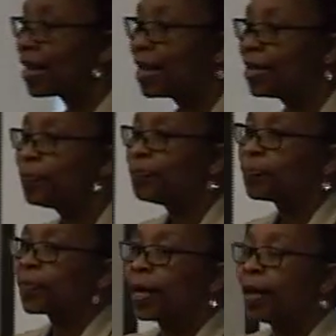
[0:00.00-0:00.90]
clearly.
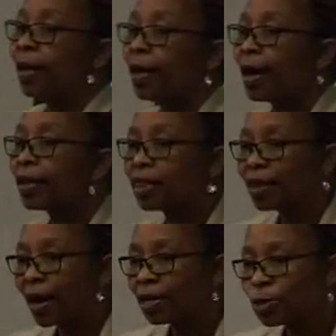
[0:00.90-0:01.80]

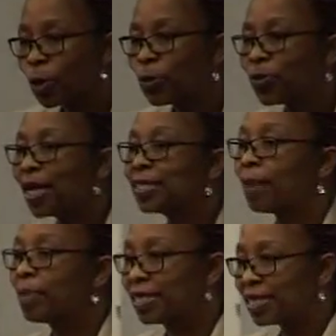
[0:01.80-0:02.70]
I told you that
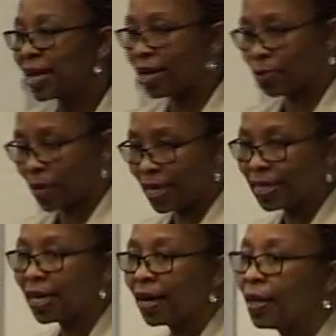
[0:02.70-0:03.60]
I'm a teacher
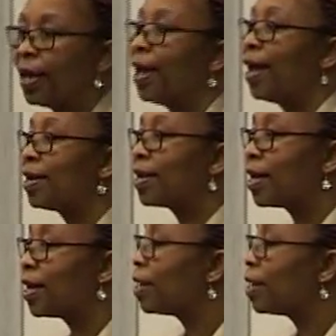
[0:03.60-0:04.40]
educator. And